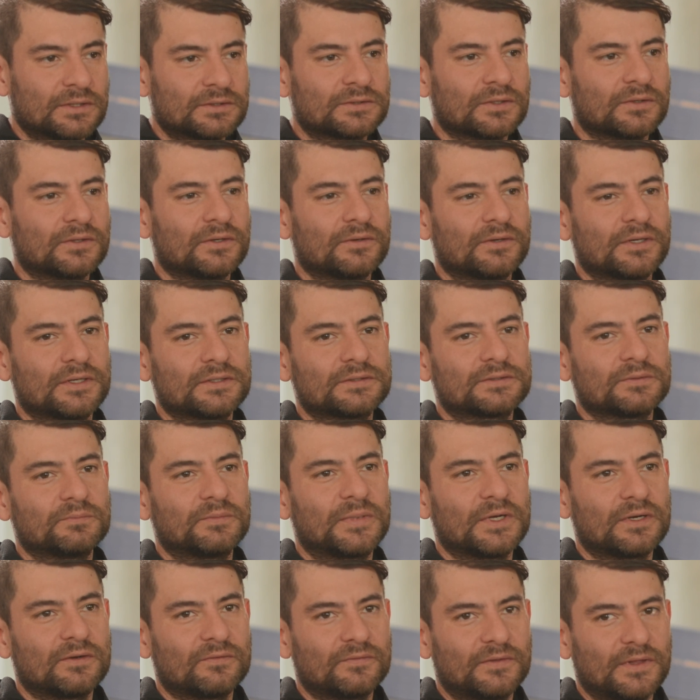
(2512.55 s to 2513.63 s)
So there is a
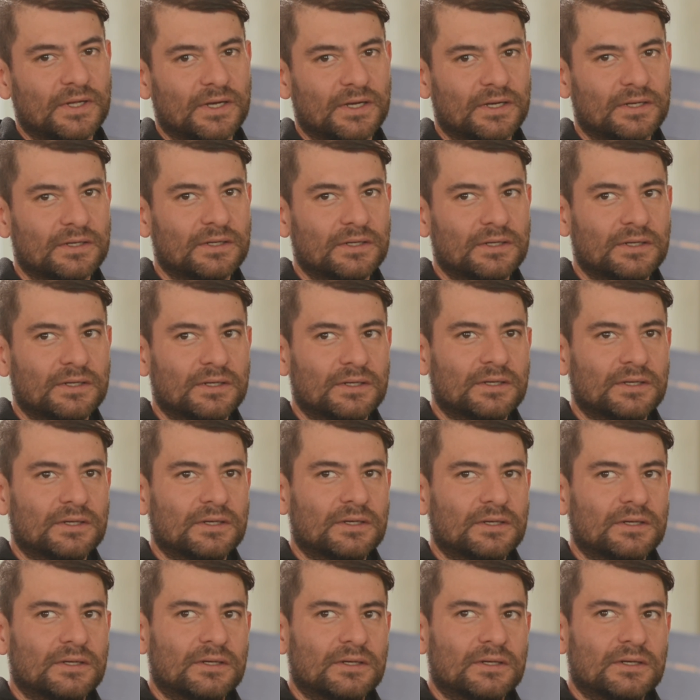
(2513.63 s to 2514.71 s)
bit of that
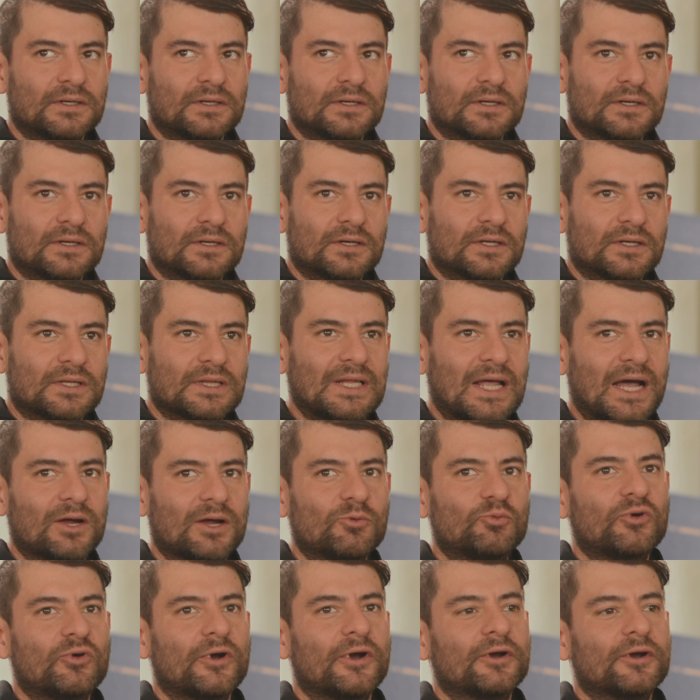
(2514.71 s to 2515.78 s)

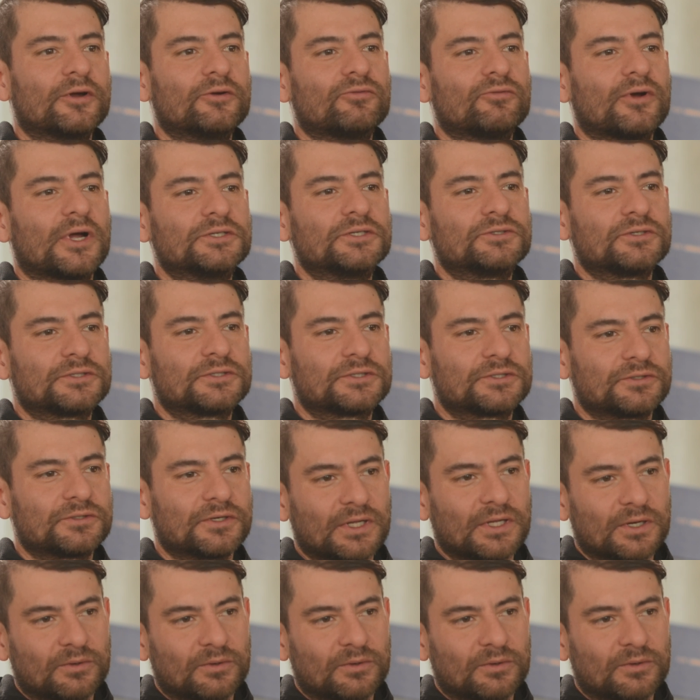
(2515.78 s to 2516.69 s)
library registry,